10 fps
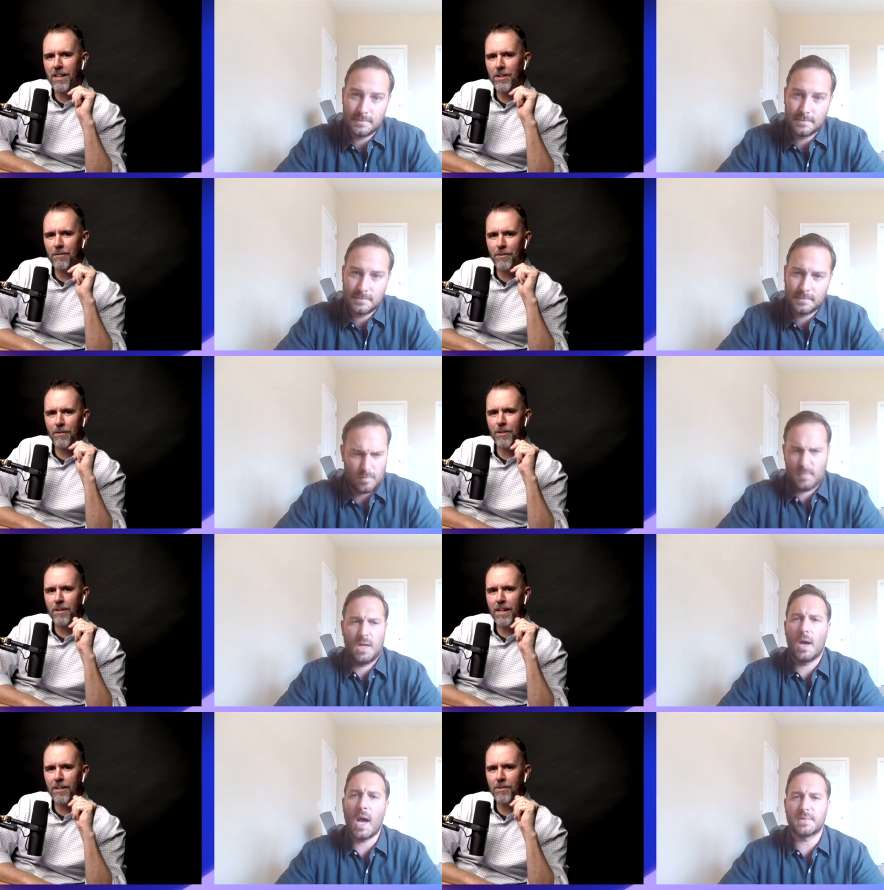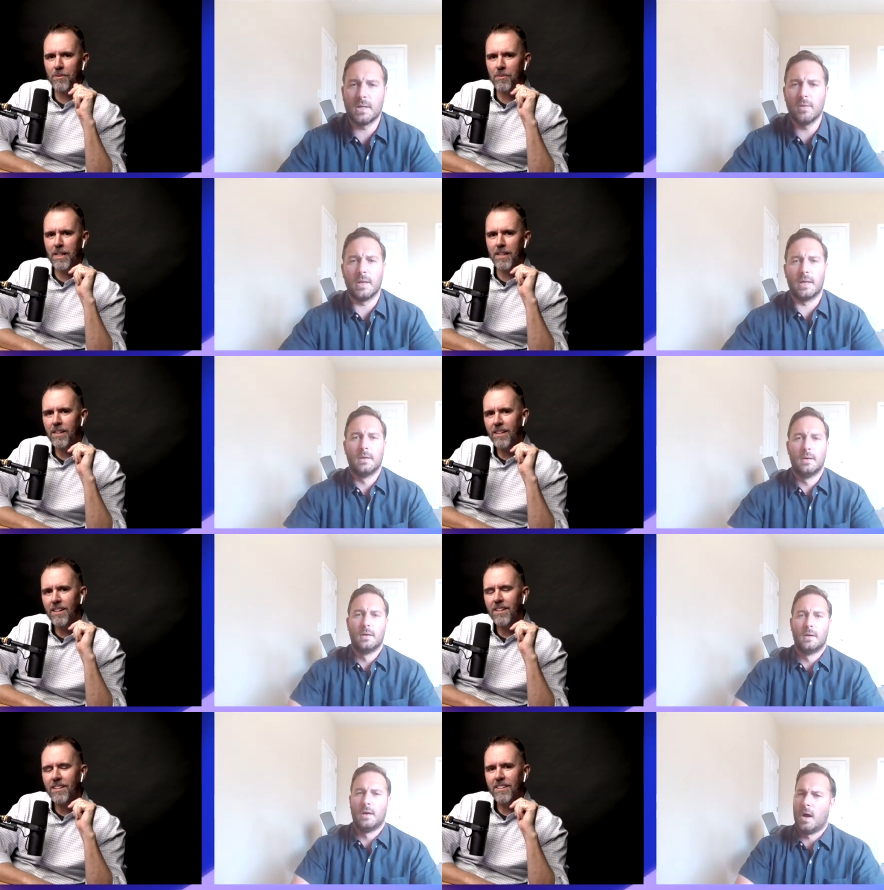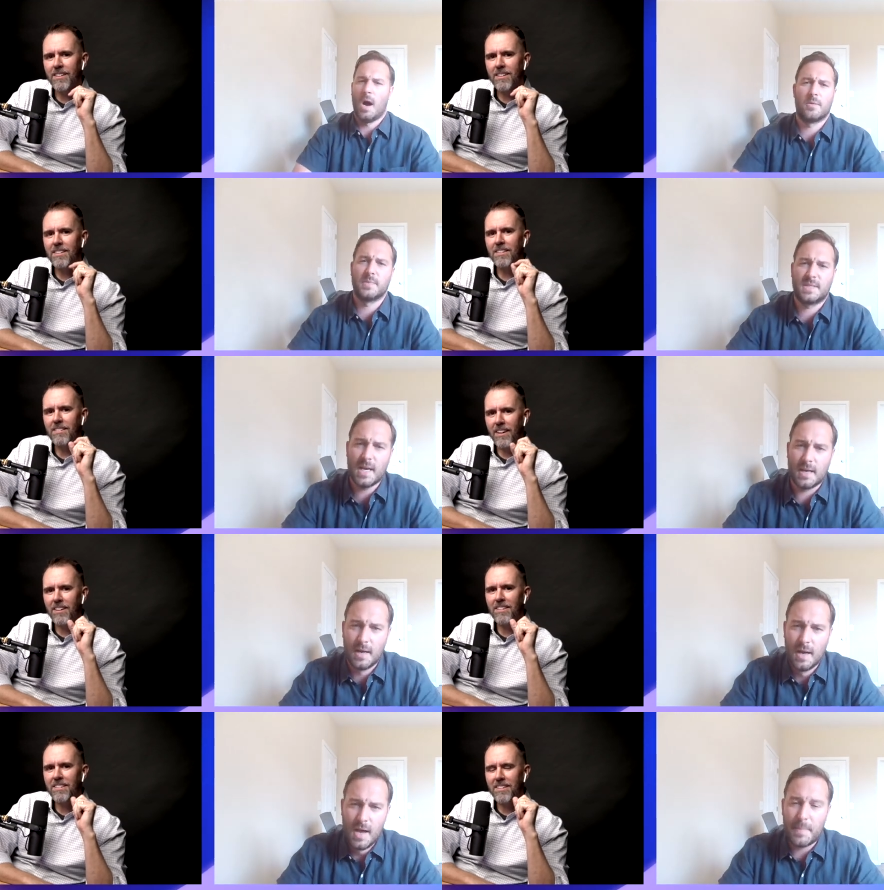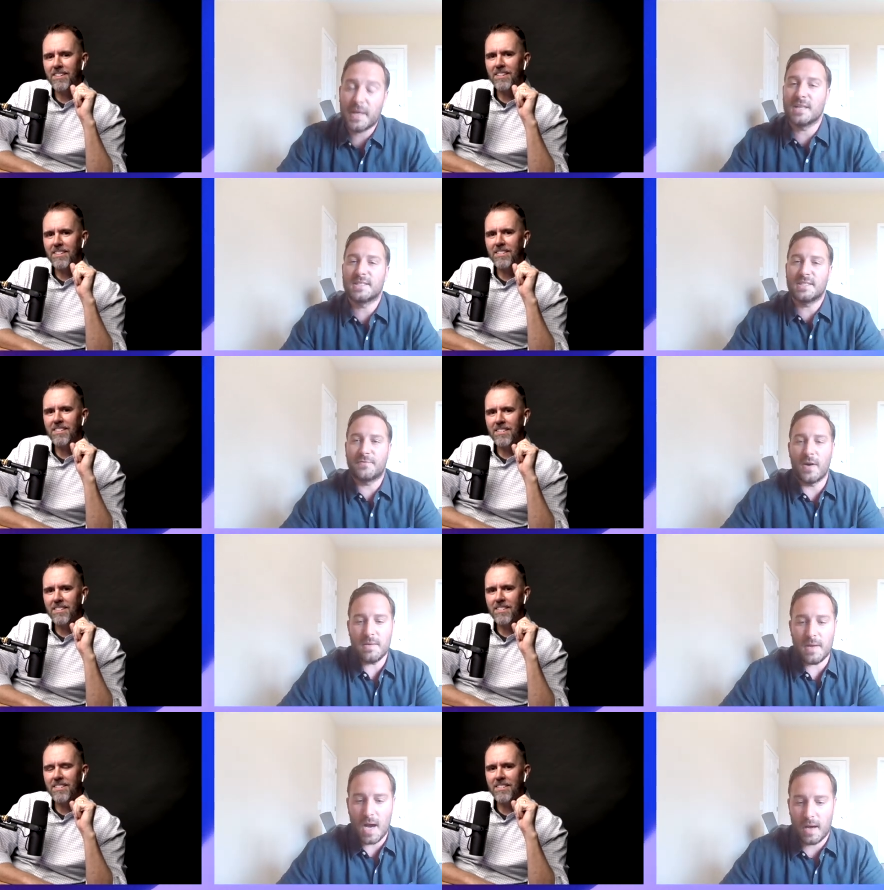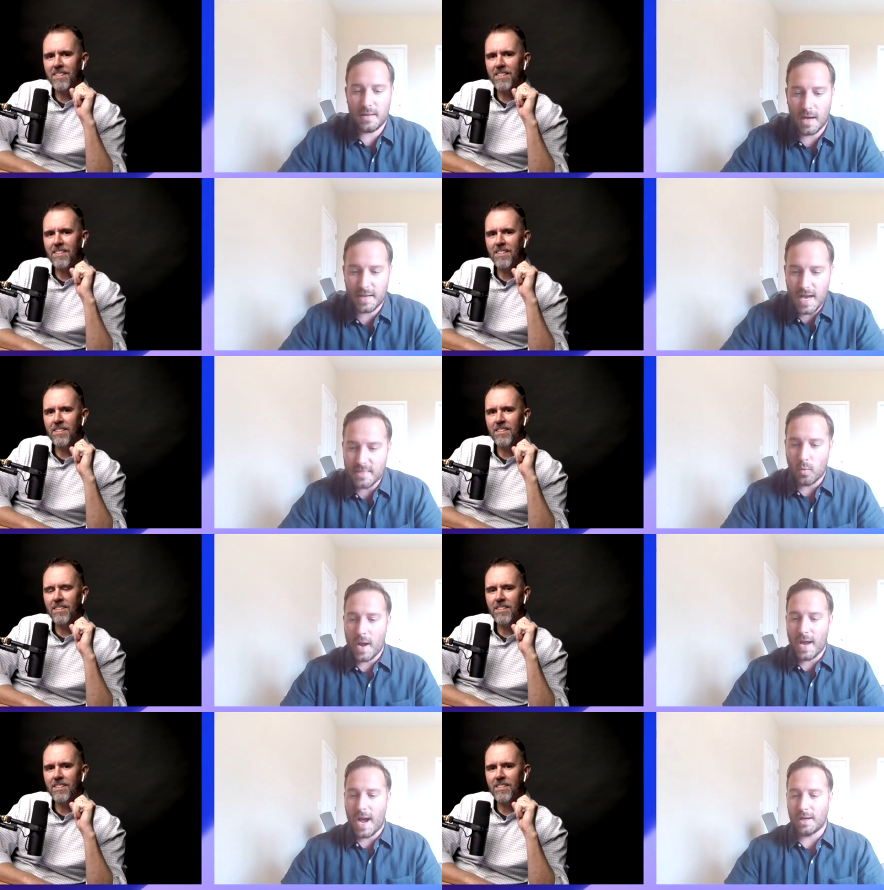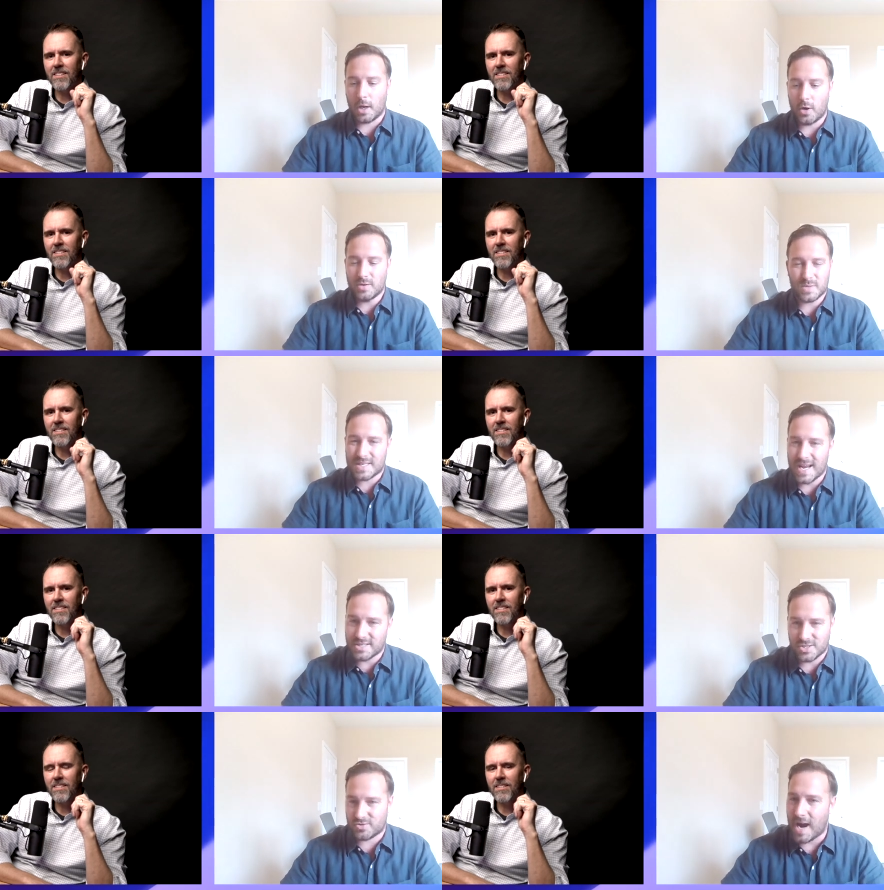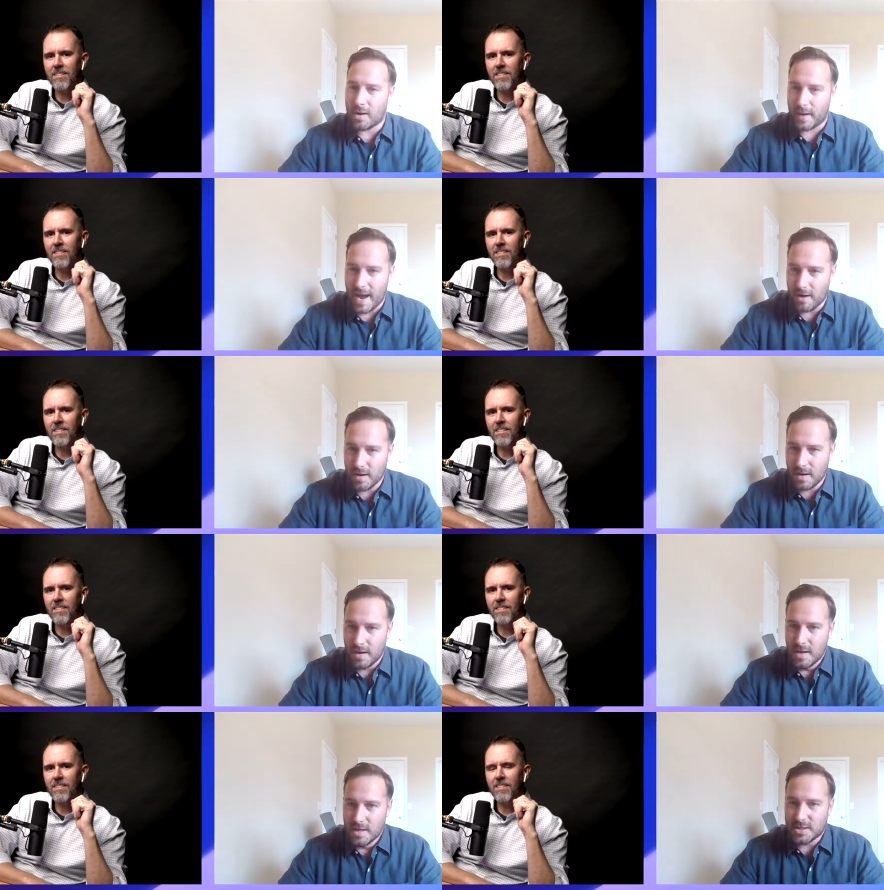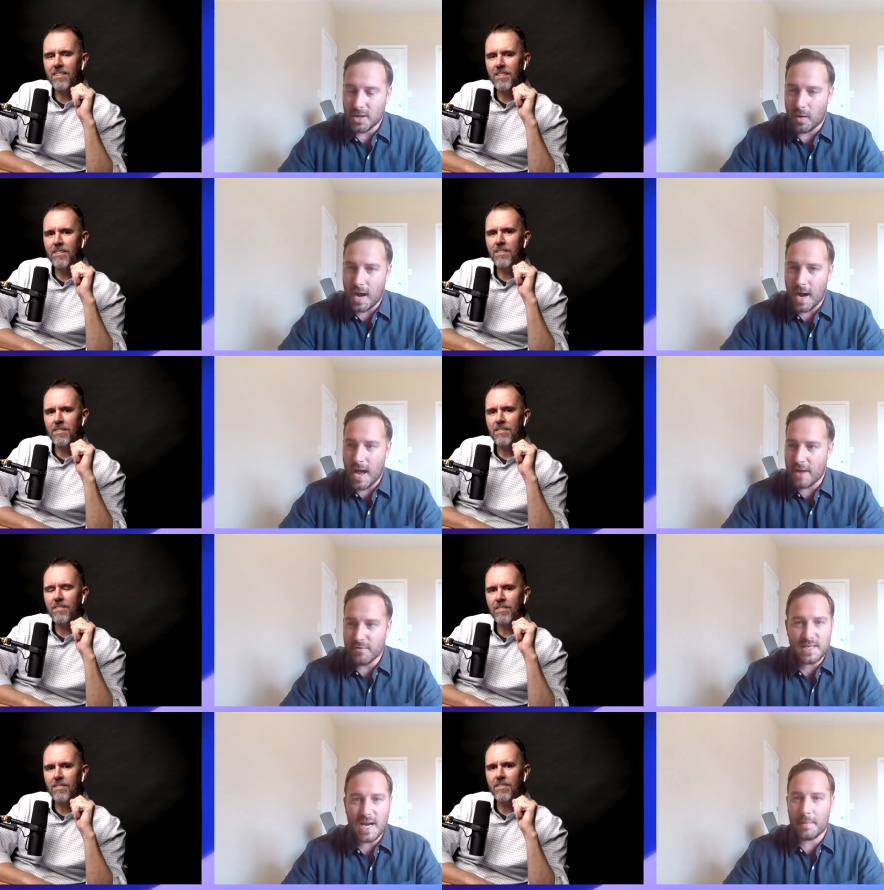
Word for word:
Speaker 1: shadow you for a few days Absolutely. or a week?
Speaker 2: Hundred percent. Because it's funny. Uh, again, the way I learned was kind of just trial and error. So every